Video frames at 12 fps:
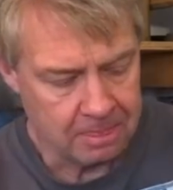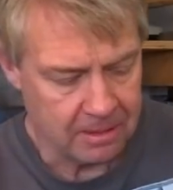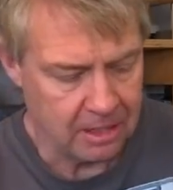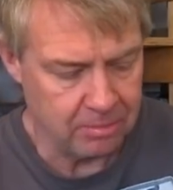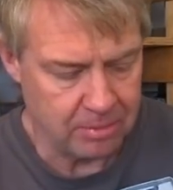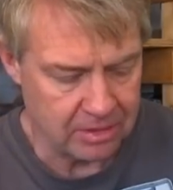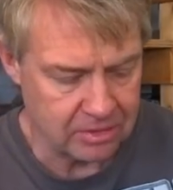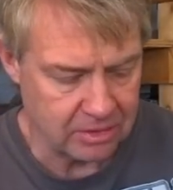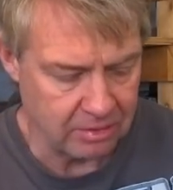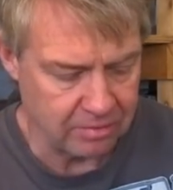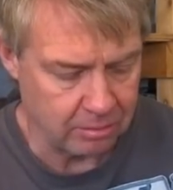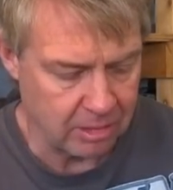keep that
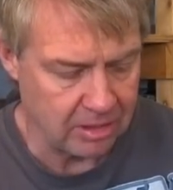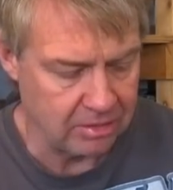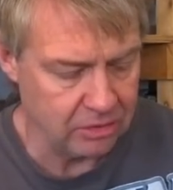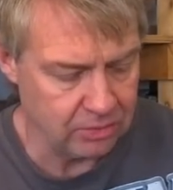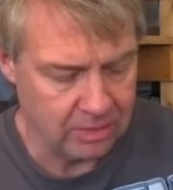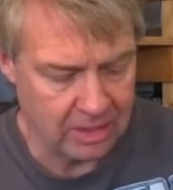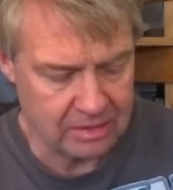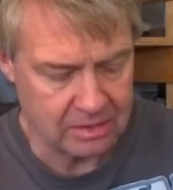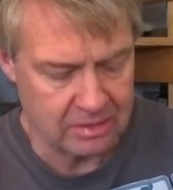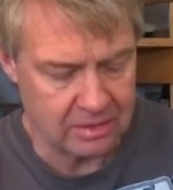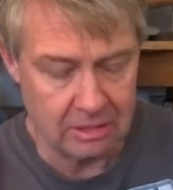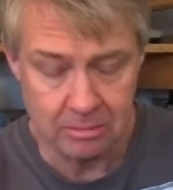stuff in mind. This one has a
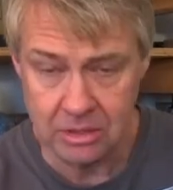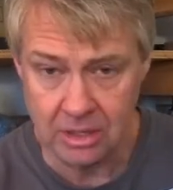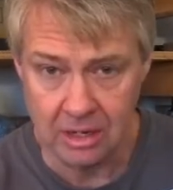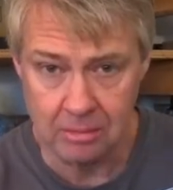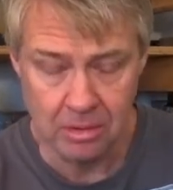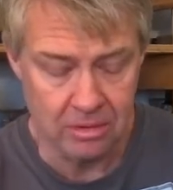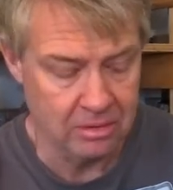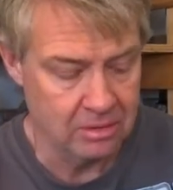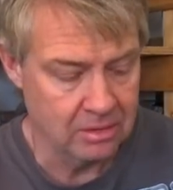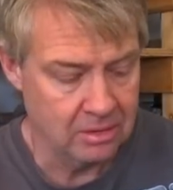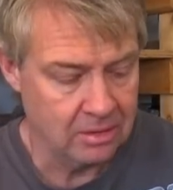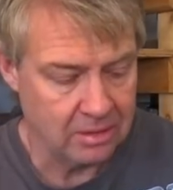deep chamber
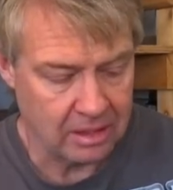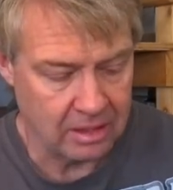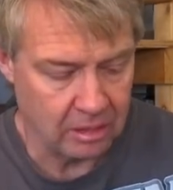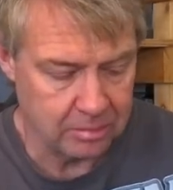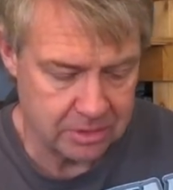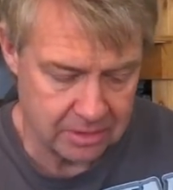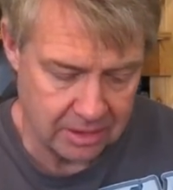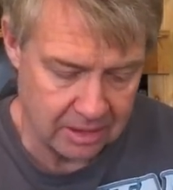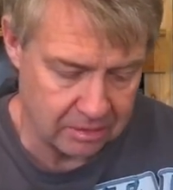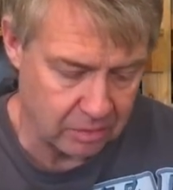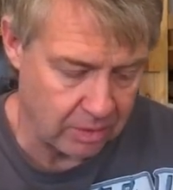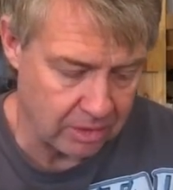that helps it
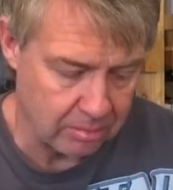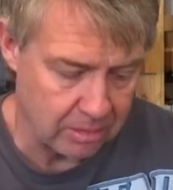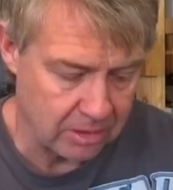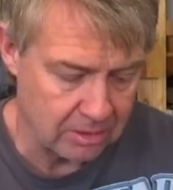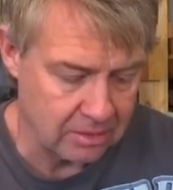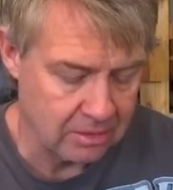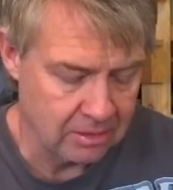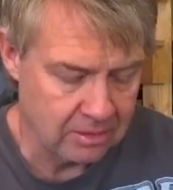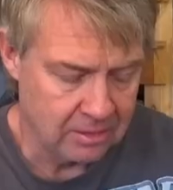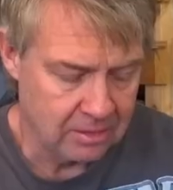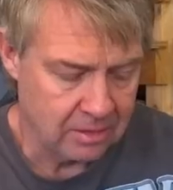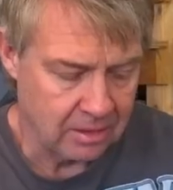out quite a bit.
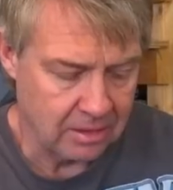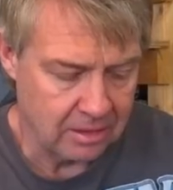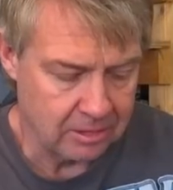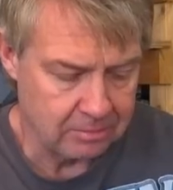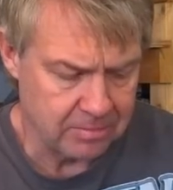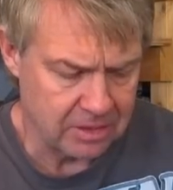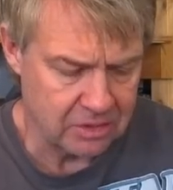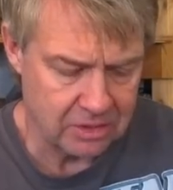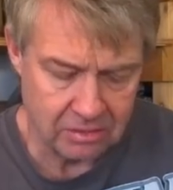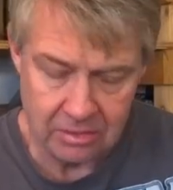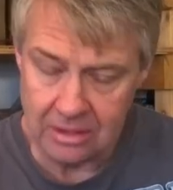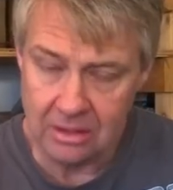Um, it's
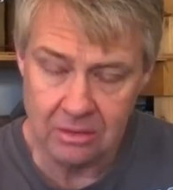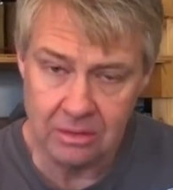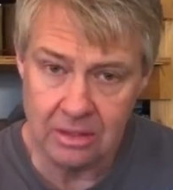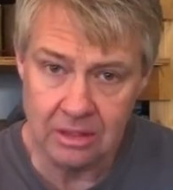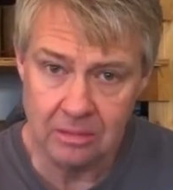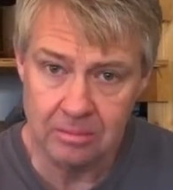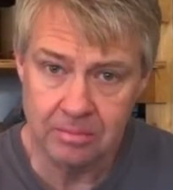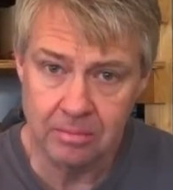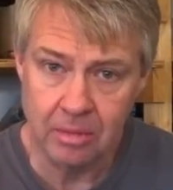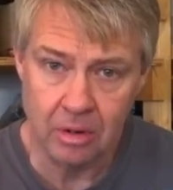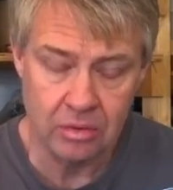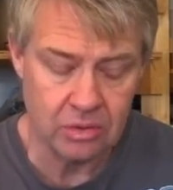still neodymium
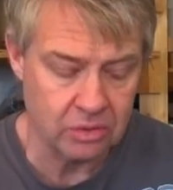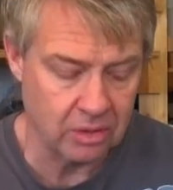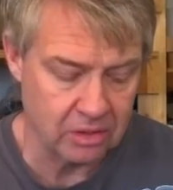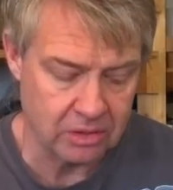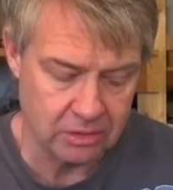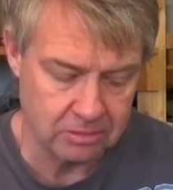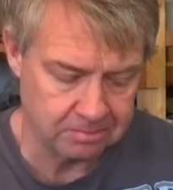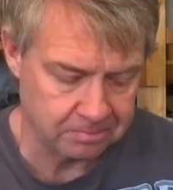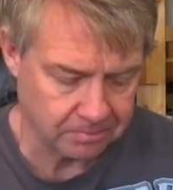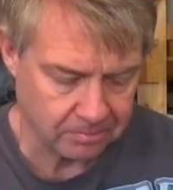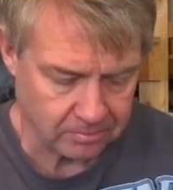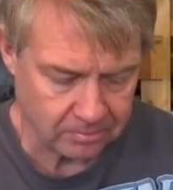motor structure.
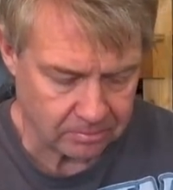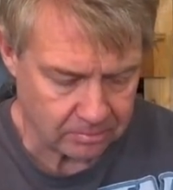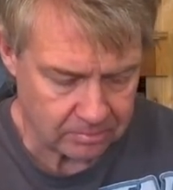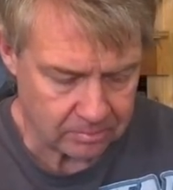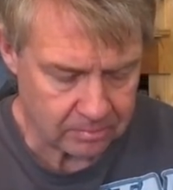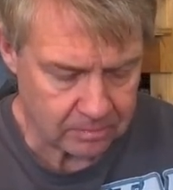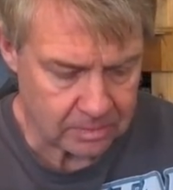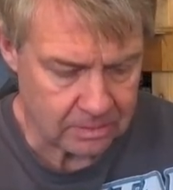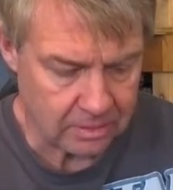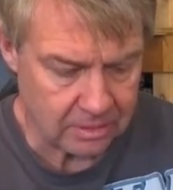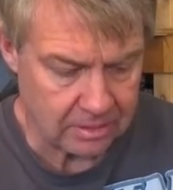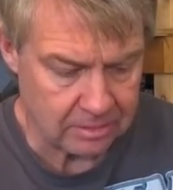
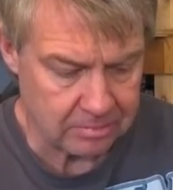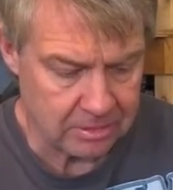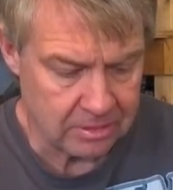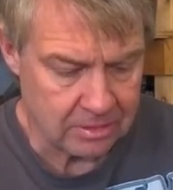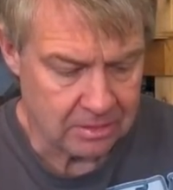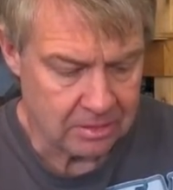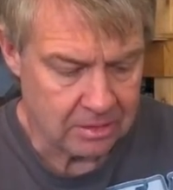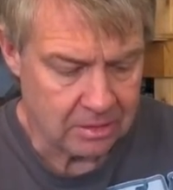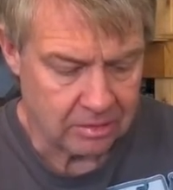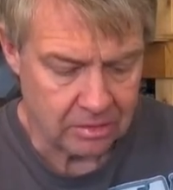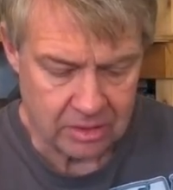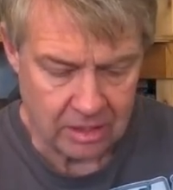Um,
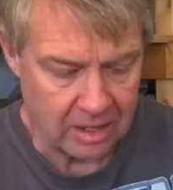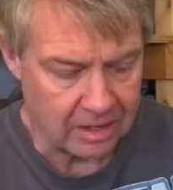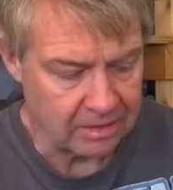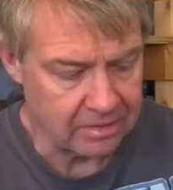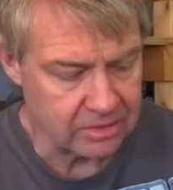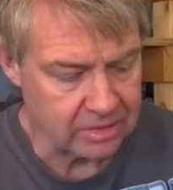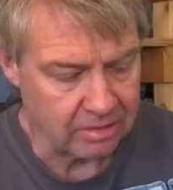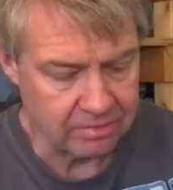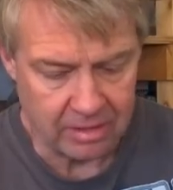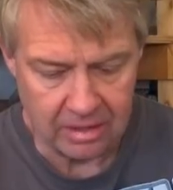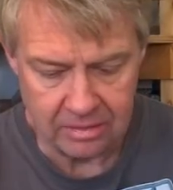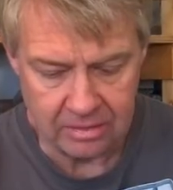there's a lot of this stuff
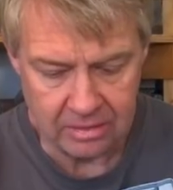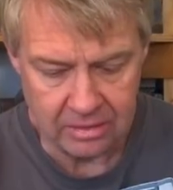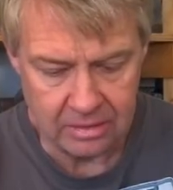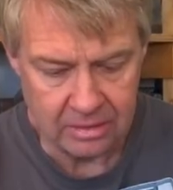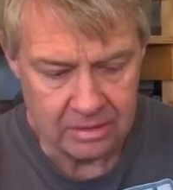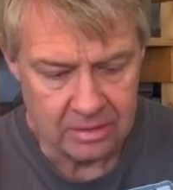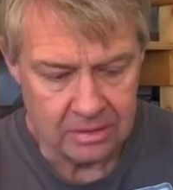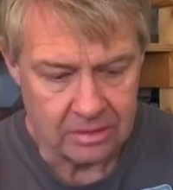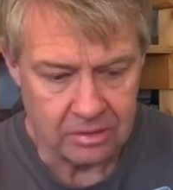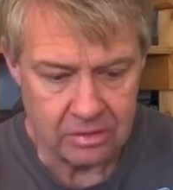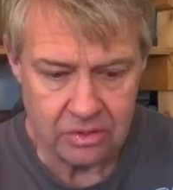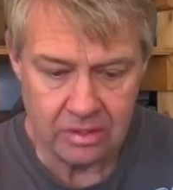out there.
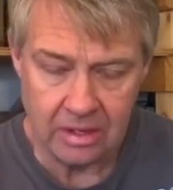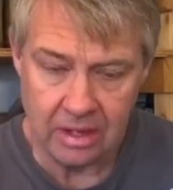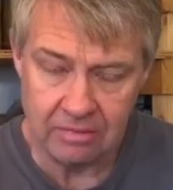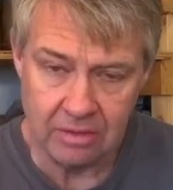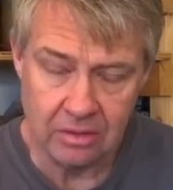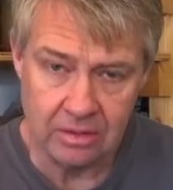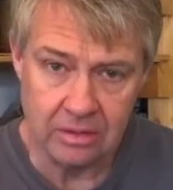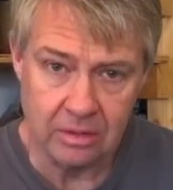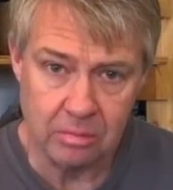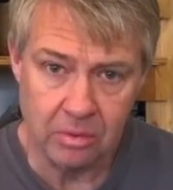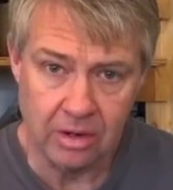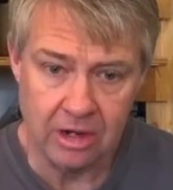You're just going to have to look at the
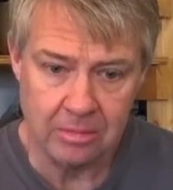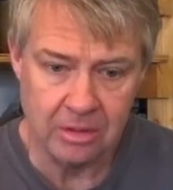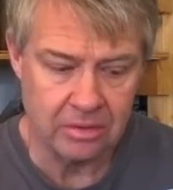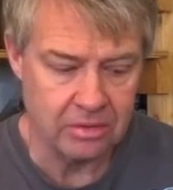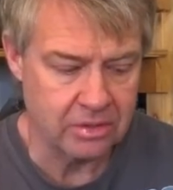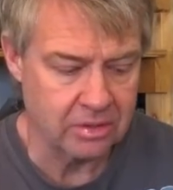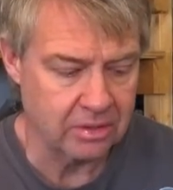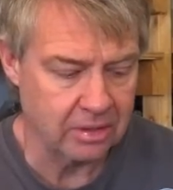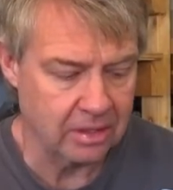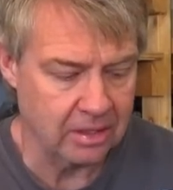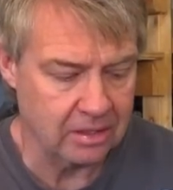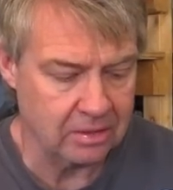parameters
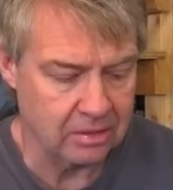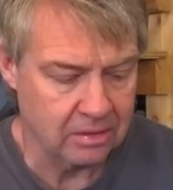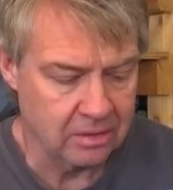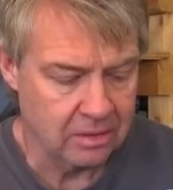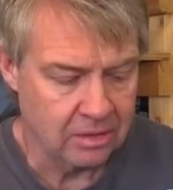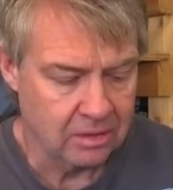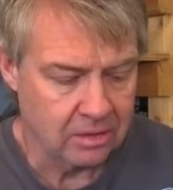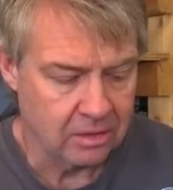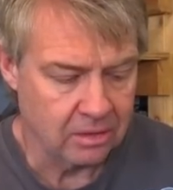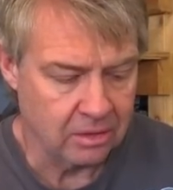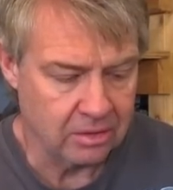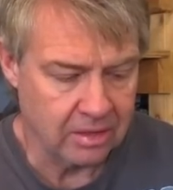and
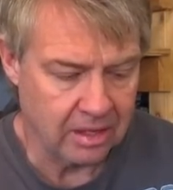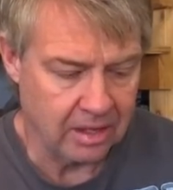look